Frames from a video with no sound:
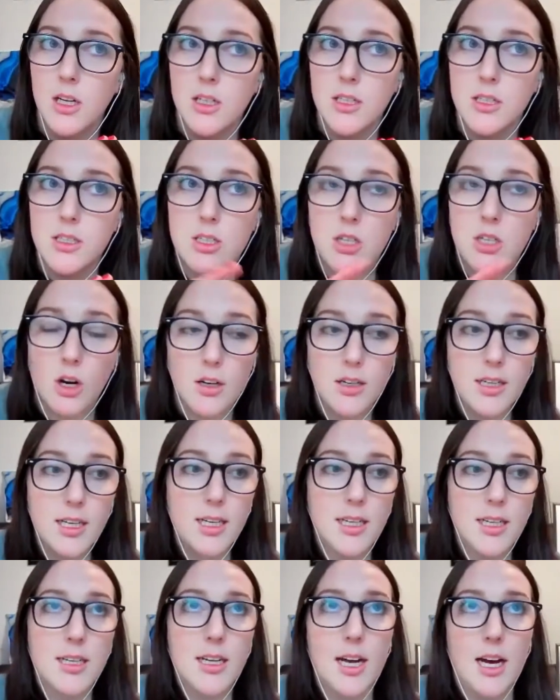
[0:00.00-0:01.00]

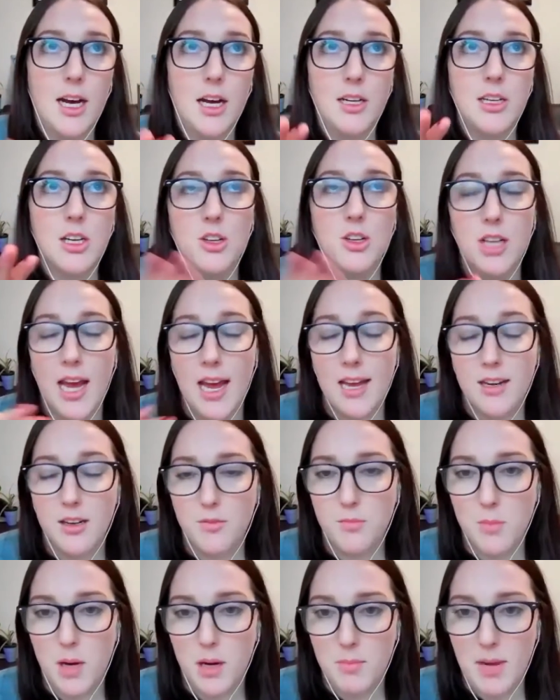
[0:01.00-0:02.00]
started near the end
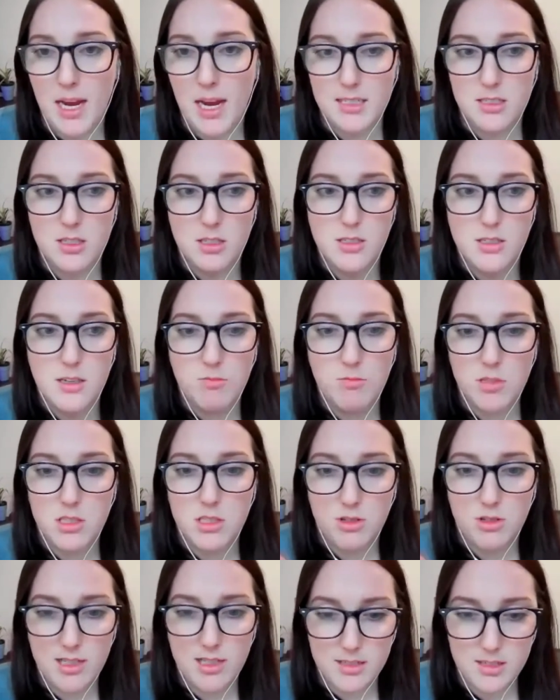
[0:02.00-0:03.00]
of my master's and was
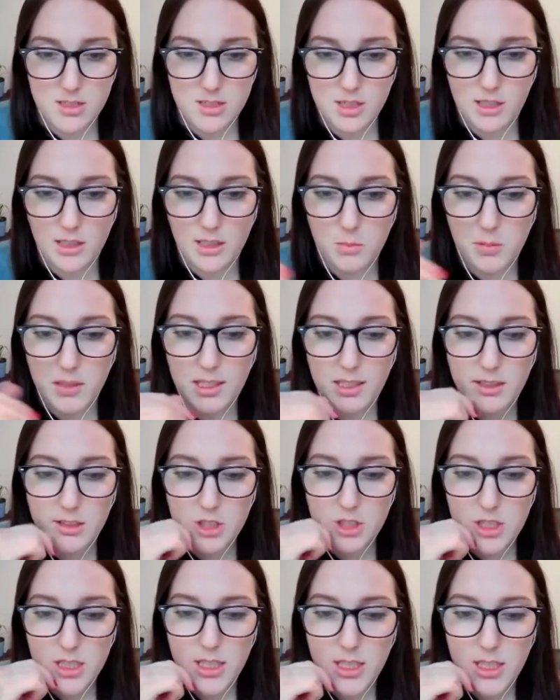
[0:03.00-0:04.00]
transitioning to
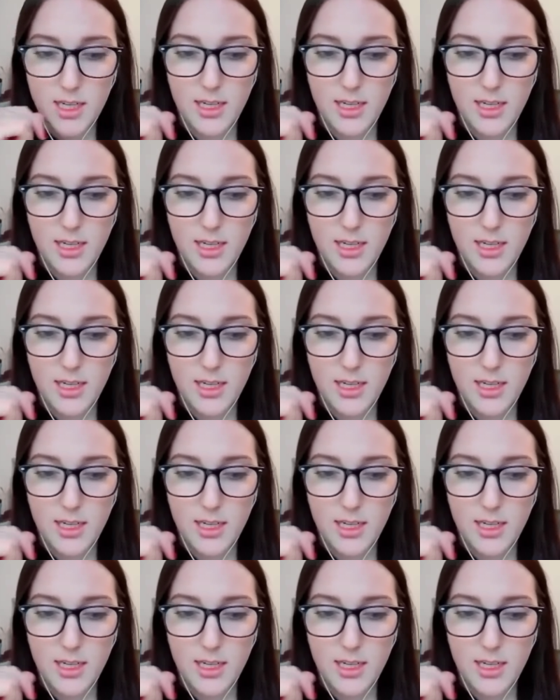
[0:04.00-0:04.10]
PhD,